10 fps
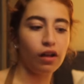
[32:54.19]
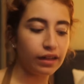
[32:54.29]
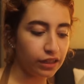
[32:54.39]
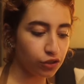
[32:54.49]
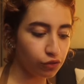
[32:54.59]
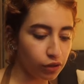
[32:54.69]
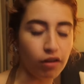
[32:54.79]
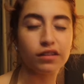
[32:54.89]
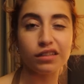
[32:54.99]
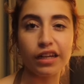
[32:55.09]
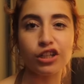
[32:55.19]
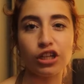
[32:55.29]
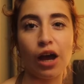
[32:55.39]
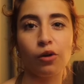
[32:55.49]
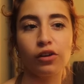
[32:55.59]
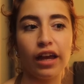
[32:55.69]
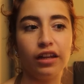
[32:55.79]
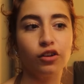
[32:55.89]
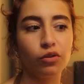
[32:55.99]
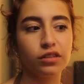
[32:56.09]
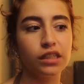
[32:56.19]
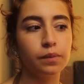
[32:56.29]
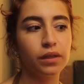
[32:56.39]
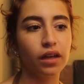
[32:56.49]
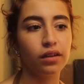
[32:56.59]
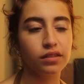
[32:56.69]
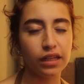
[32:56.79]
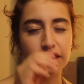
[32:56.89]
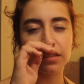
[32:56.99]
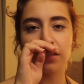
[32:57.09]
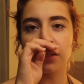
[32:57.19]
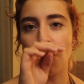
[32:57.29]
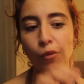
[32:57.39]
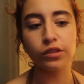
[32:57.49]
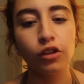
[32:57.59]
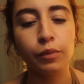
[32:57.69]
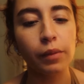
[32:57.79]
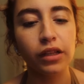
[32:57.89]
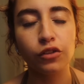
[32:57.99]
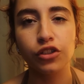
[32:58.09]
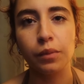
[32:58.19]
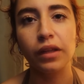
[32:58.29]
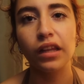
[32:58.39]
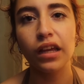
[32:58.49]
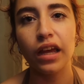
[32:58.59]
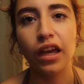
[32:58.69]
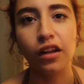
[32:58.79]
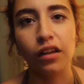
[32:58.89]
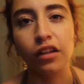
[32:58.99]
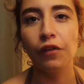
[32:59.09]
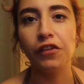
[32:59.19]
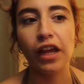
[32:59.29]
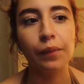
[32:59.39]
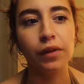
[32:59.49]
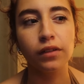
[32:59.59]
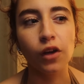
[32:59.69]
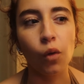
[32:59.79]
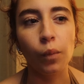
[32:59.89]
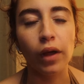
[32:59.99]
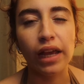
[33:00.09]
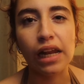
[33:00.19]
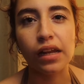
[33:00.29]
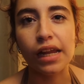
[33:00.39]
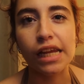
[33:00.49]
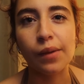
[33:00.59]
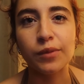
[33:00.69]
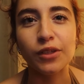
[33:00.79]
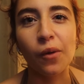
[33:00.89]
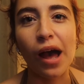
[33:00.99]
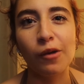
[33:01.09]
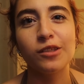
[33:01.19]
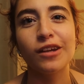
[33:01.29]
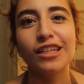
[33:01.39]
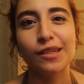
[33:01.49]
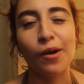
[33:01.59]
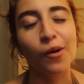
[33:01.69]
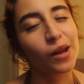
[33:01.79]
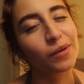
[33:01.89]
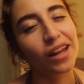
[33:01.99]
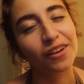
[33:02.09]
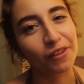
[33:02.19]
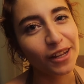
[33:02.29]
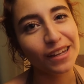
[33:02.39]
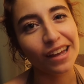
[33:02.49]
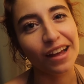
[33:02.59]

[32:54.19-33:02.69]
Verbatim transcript: I need to honestly take a shower and go to sleep because it's almost close, probably closer to midnight and uh, we have to get up and go again at 9 a.m. So I will see you guys tomorrow when I'm getting ready.